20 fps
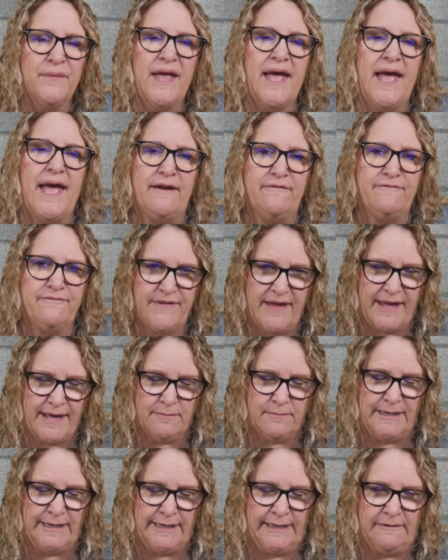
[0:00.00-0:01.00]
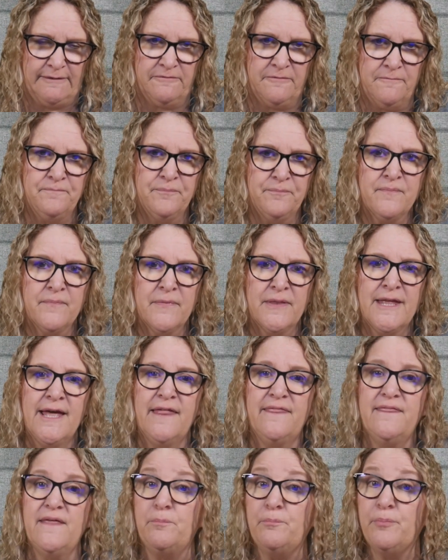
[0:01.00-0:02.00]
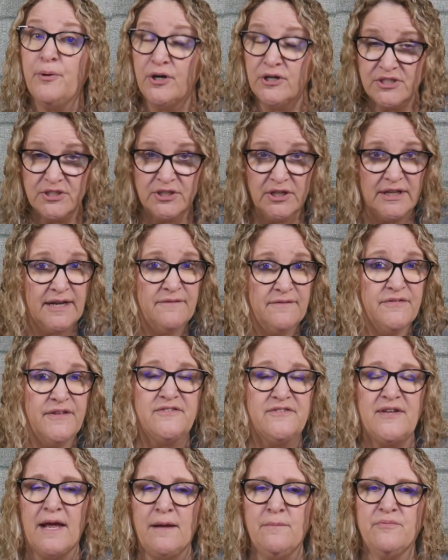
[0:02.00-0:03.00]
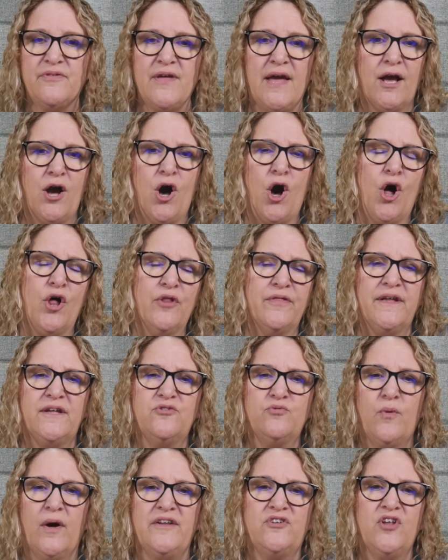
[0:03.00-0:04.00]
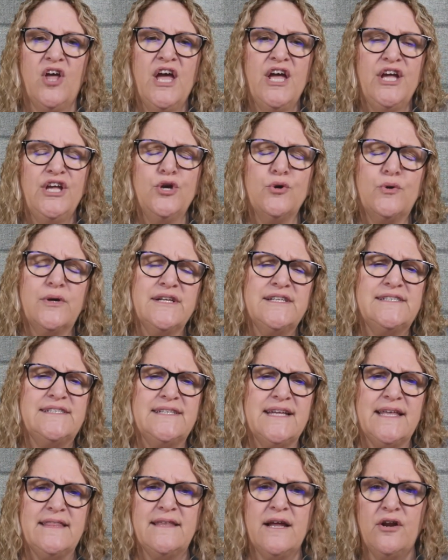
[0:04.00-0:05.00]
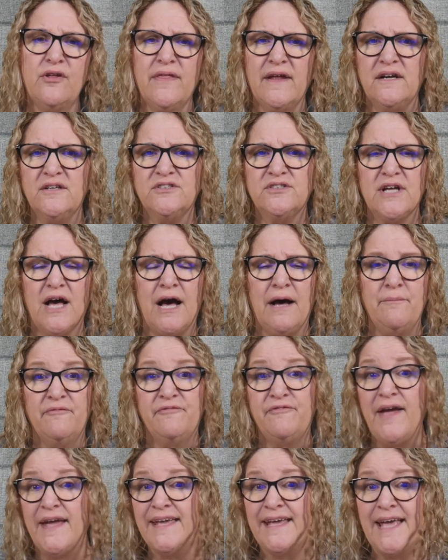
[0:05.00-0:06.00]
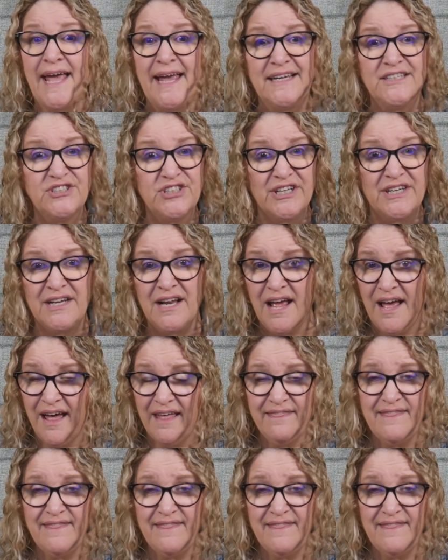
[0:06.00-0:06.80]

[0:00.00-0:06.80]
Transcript: and family leave. The personal leave, the same thing, all these ones. You can see there's vacation.